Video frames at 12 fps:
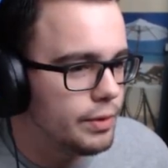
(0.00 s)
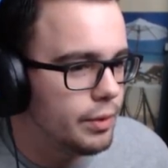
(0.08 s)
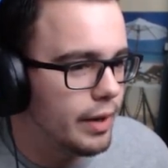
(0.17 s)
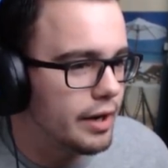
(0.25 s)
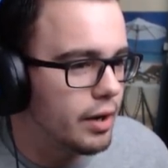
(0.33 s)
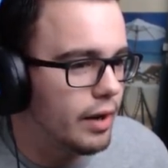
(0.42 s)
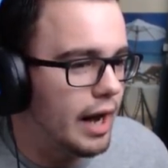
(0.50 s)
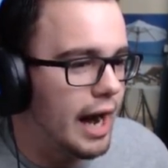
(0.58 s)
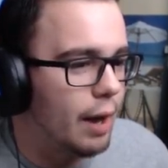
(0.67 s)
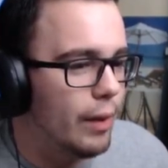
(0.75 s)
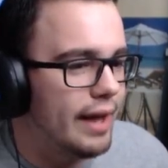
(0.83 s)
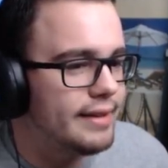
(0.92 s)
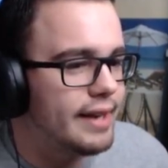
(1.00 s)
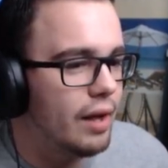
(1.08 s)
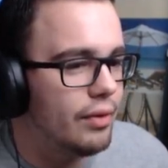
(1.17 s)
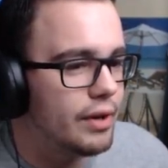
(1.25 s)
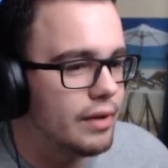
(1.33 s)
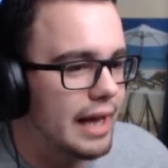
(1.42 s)
Do I go? I went
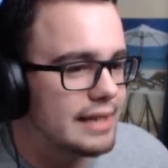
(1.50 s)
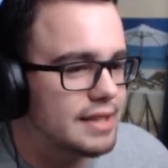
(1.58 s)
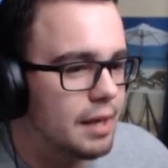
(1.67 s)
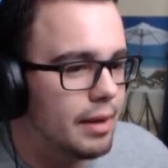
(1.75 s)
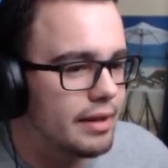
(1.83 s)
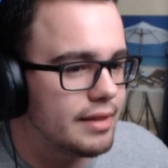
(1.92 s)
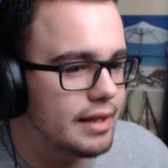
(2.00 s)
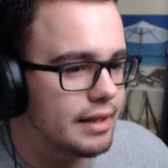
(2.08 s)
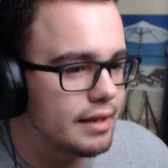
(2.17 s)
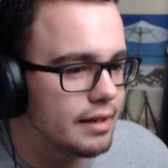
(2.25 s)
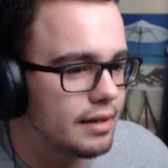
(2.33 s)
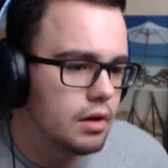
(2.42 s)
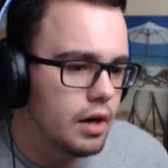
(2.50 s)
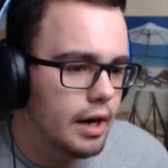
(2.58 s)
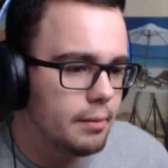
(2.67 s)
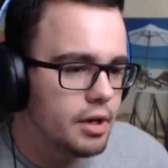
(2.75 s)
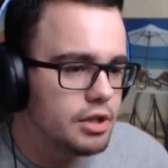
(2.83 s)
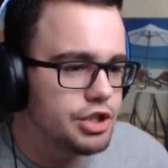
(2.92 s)
down there last time, I think. All
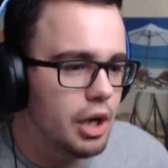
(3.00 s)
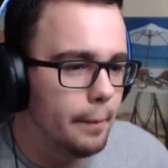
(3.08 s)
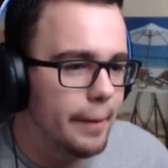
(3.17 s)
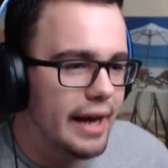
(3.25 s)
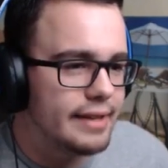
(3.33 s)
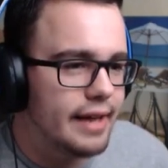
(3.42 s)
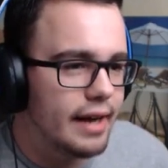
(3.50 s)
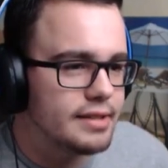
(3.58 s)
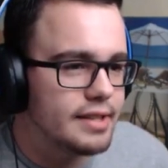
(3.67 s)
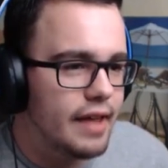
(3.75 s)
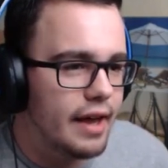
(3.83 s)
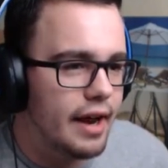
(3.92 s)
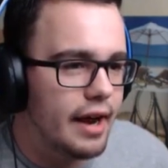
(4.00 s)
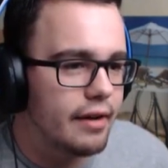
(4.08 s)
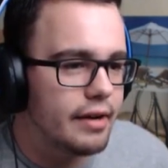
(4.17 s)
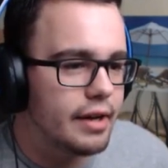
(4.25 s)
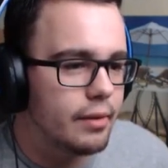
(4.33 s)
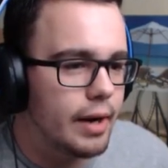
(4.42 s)
right, I'm gonna jump back down to that
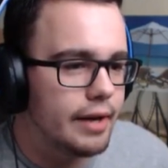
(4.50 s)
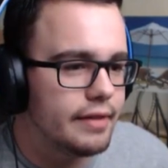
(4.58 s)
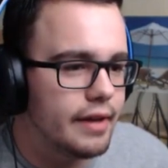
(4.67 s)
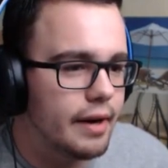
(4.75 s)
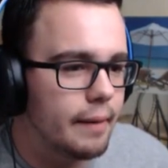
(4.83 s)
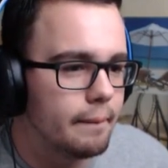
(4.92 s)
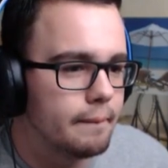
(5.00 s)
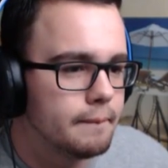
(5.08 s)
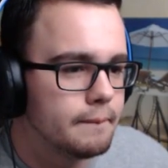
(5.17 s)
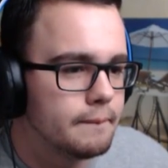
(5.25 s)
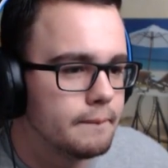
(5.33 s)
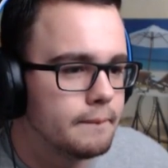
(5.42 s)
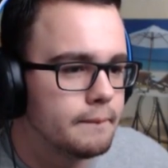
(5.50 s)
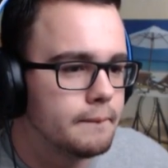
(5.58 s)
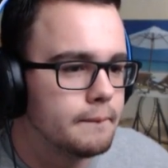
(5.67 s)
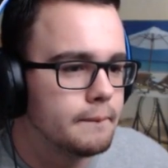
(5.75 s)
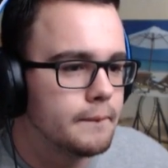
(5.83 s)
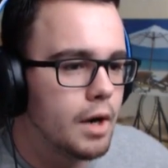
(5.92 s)
area right there.
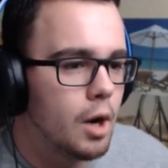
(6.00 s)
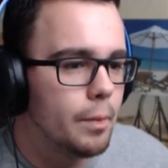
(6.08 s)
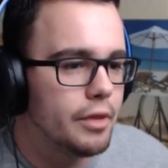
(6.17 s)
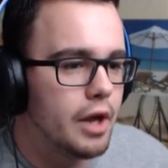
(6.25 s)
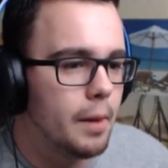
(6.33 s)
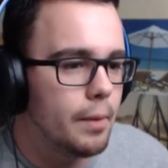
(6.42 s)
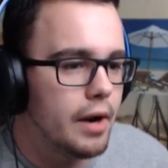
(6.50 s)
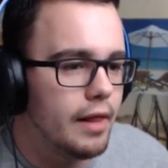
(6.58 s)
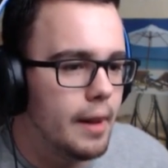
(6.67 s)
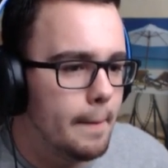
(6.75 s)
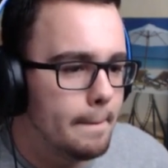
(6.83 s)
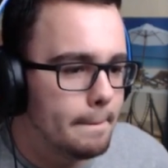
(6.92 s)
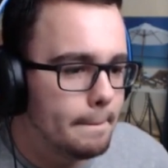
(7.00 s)
Open the umbrella.